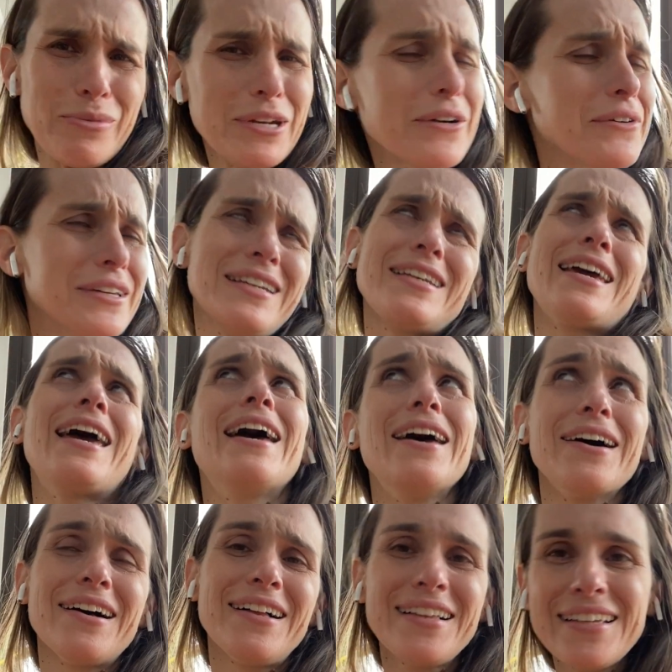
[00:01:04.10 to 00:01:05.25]
We don't eat
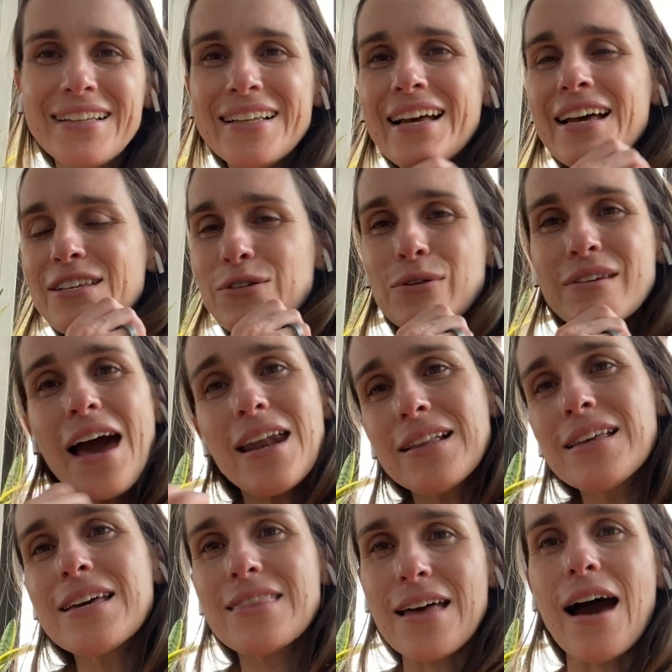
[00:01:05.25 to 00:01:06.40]
kale. So it's kind of
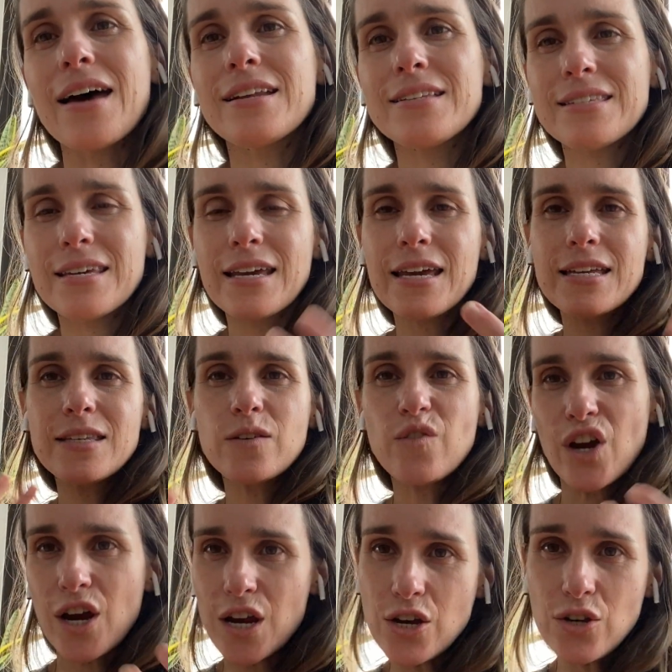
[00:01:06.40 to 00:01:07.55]
like that. It's like, it's a
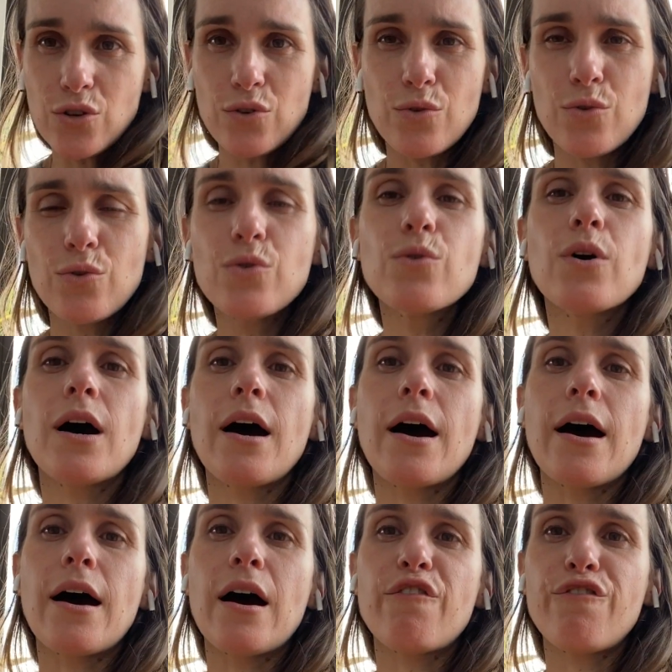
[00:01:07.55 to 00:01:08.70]
very new
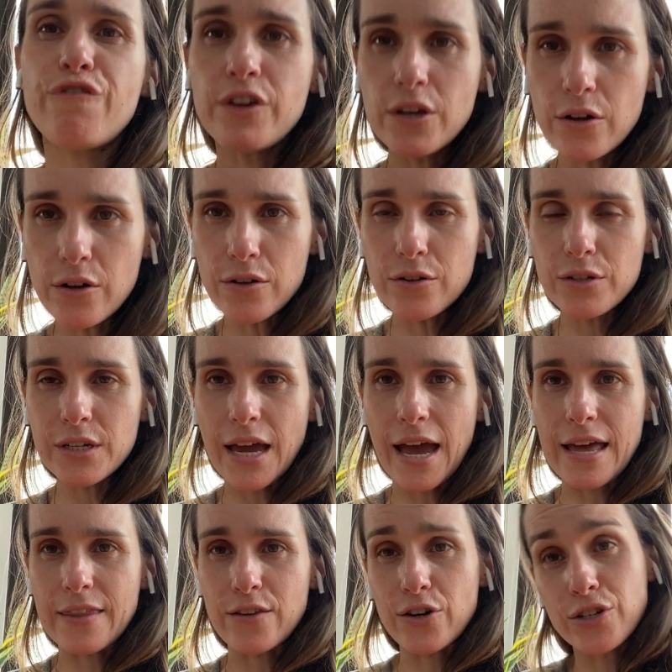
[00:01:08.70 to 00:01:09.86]
field,
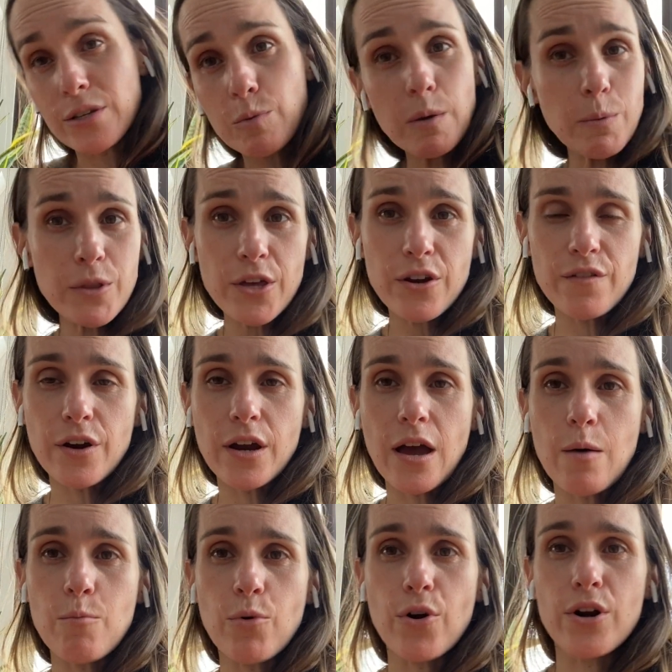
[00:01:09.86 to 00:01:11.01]
and there are some people that are very
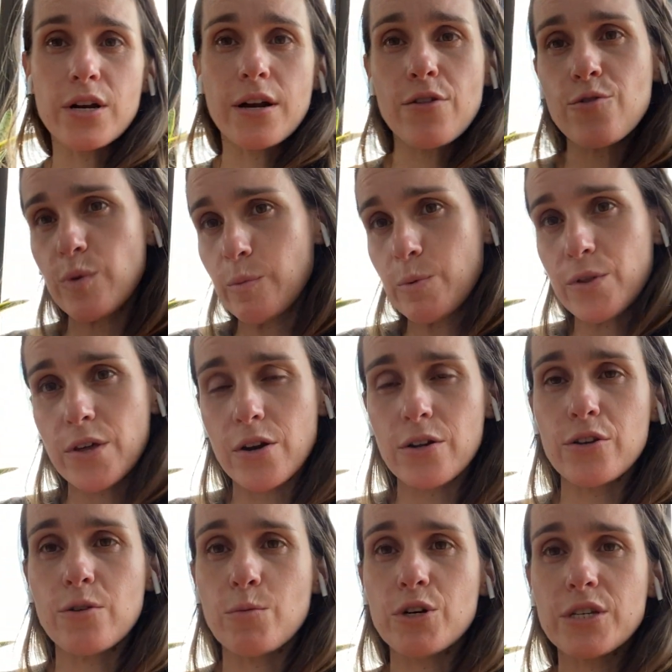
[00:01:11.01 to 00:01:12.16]
on board and other people that are a
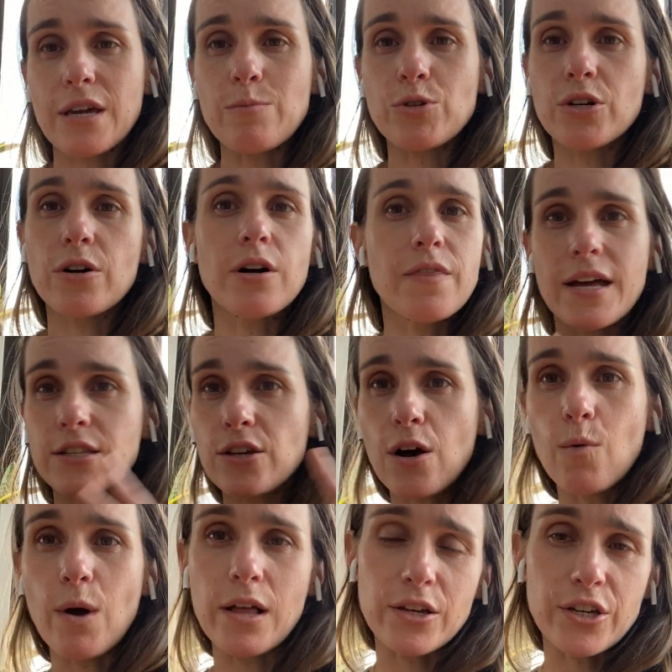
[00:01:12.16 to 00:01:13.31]
little more skeptical, and that's all
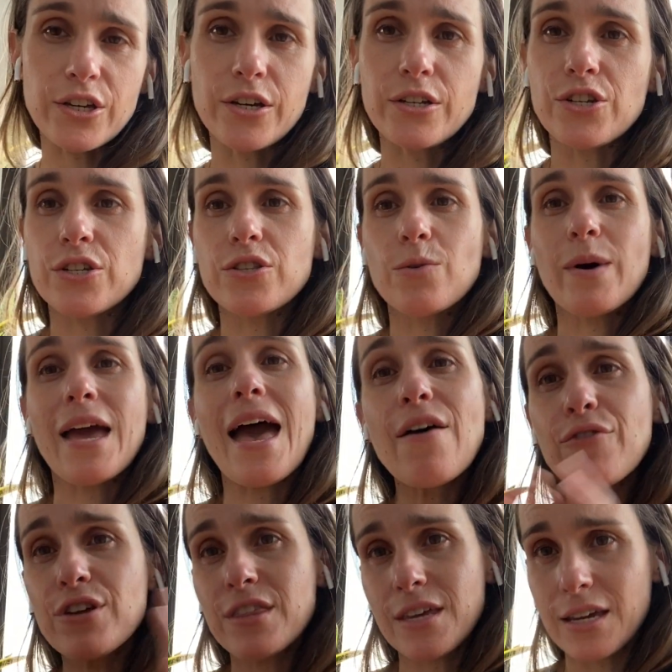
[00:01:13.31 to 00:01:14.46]
well and good, just the way
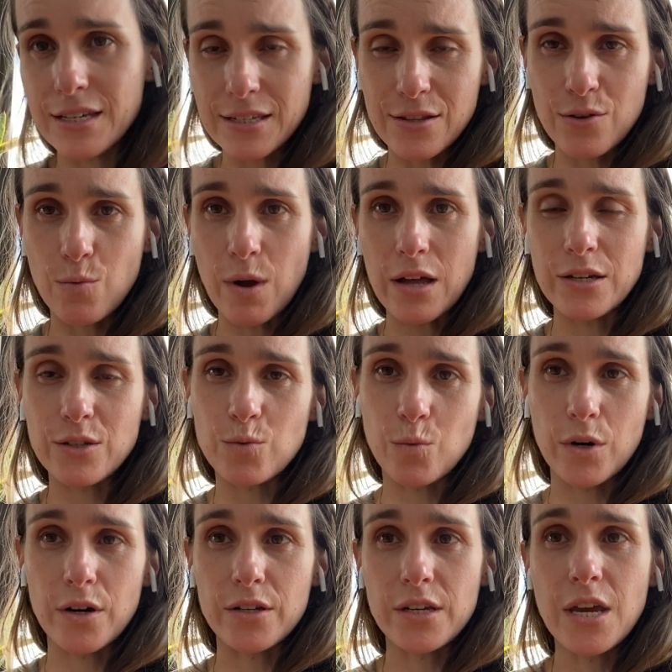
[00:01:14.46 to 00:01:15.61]
everything is in the wellness
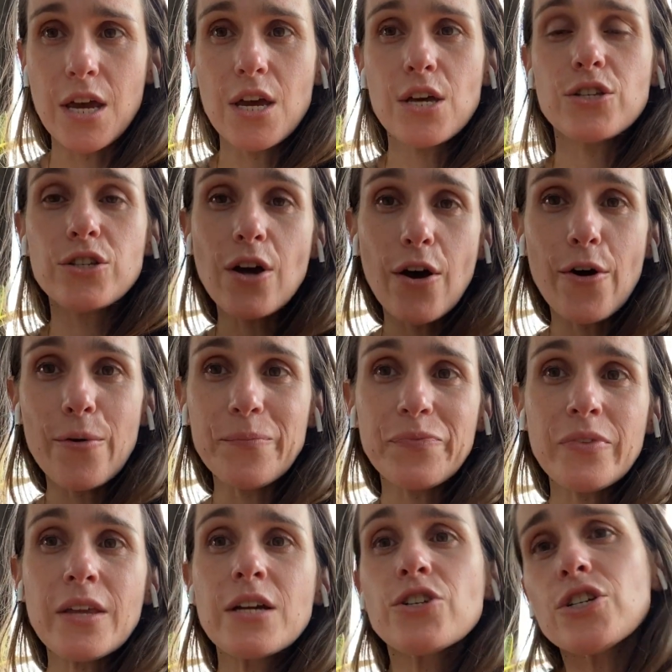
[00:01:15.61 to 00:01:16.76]
world. So
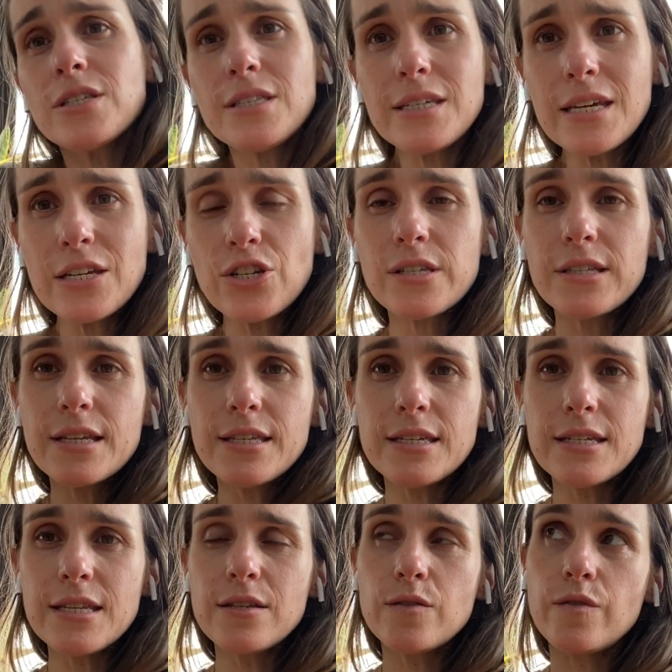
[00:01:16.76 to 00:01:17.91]
just listen
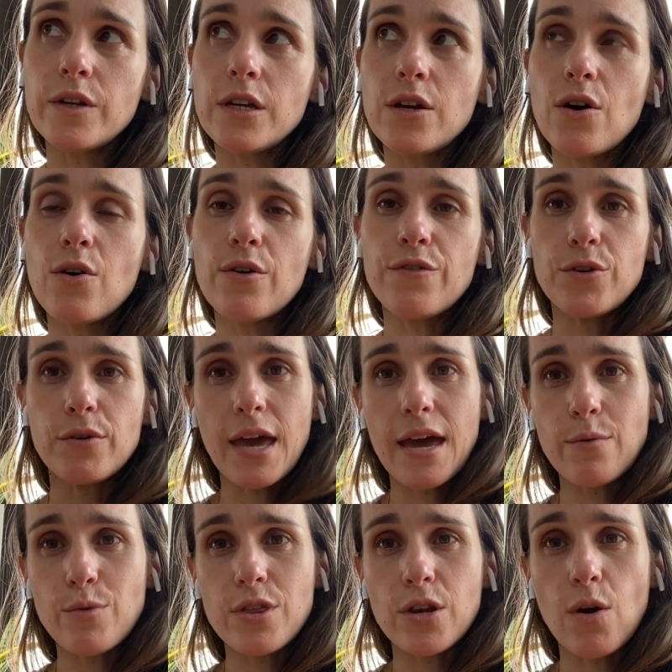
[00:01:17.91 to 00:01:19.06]
to this video if you
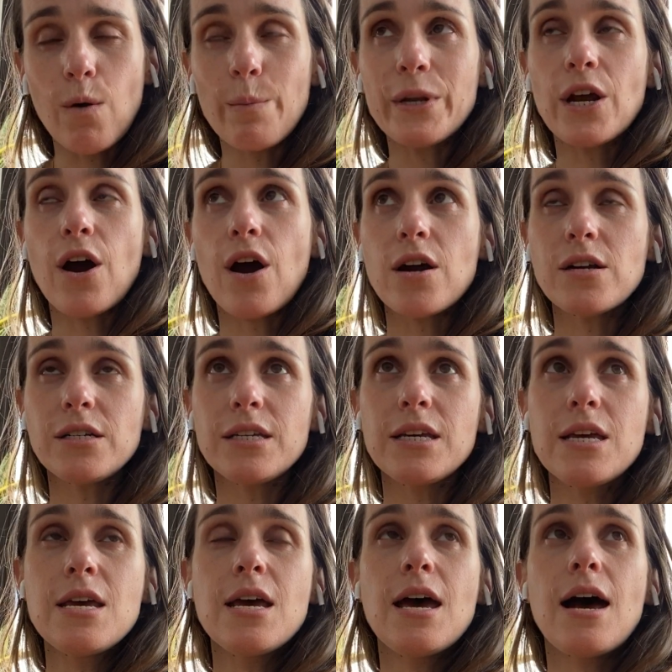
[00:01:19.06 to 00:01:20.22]
can with an open heart.
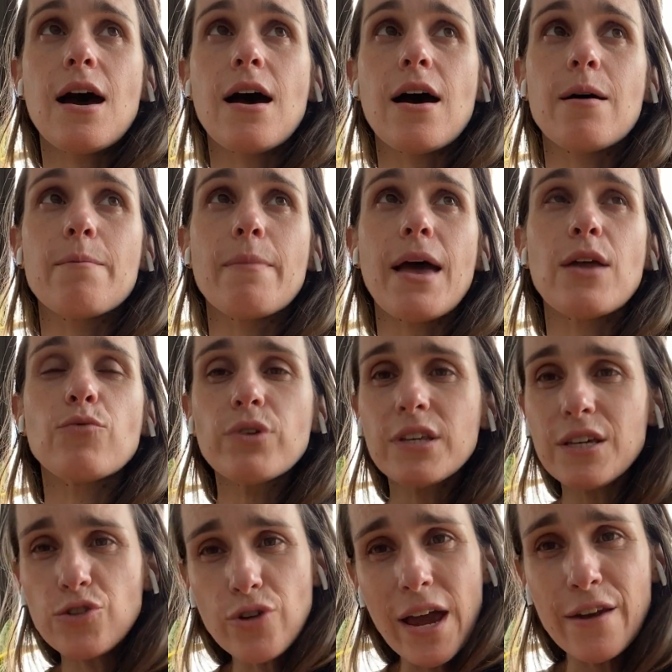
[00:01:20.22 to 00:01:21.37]
And
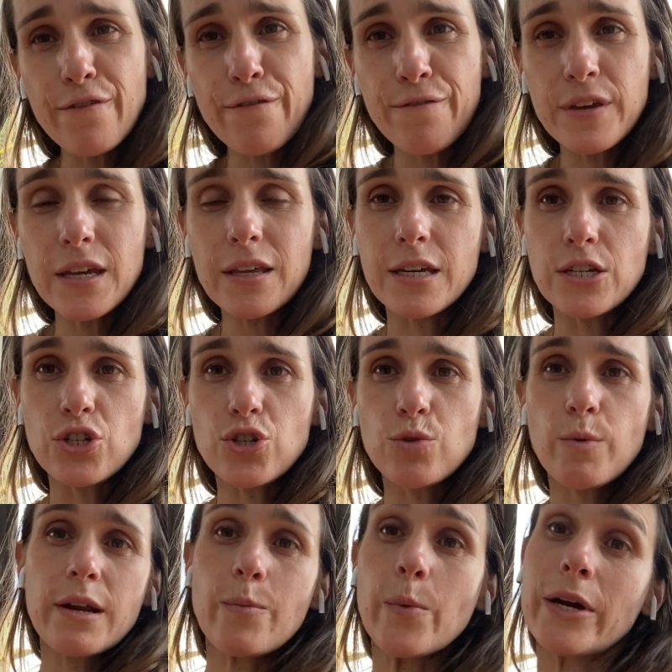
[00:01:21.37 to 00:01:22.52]
really try and feel into
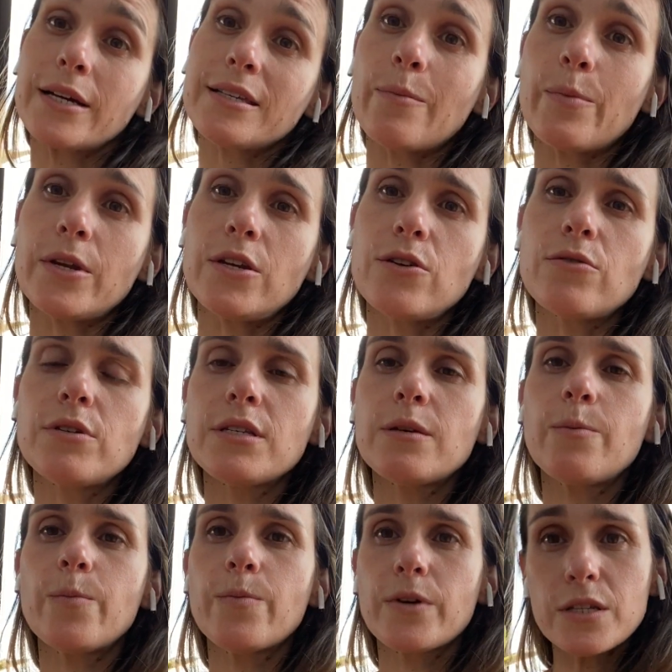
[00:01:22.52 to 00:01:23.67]
what it brings up in you.
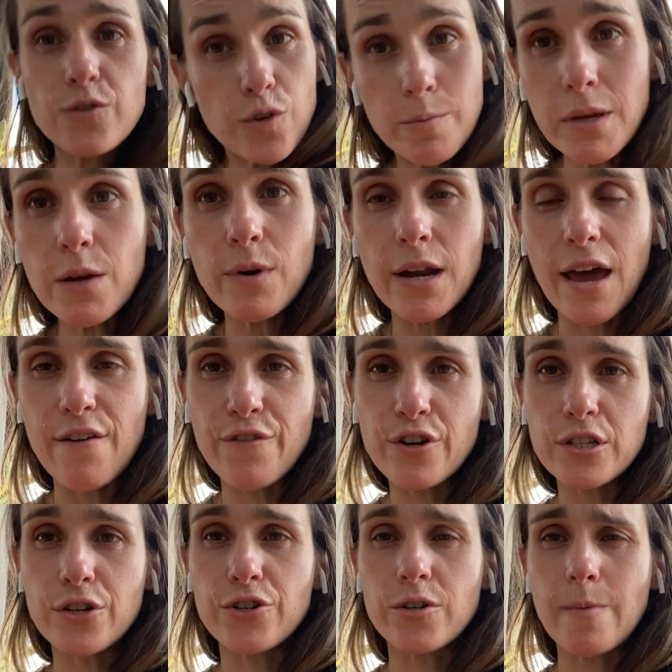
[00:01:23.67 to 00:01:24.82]
Because for me, when I
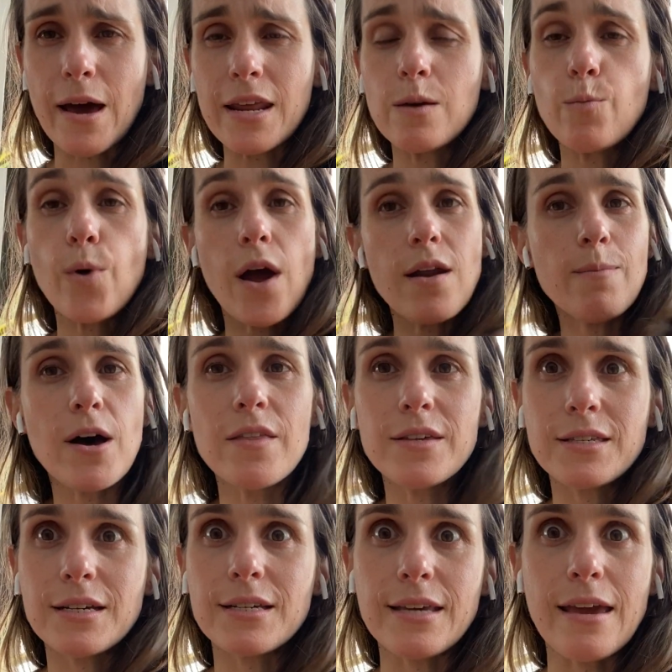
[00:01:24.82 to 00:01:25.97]
first learned about it, it brought up all
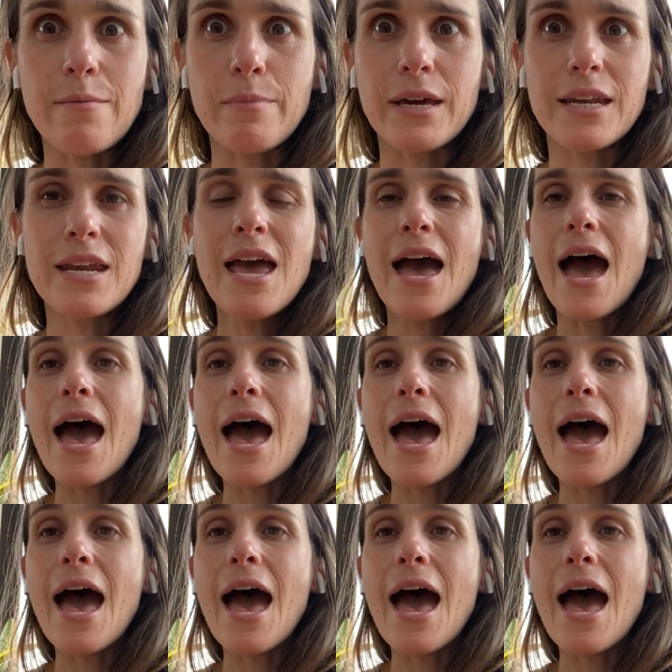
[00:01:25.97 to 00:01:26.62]
this excitement.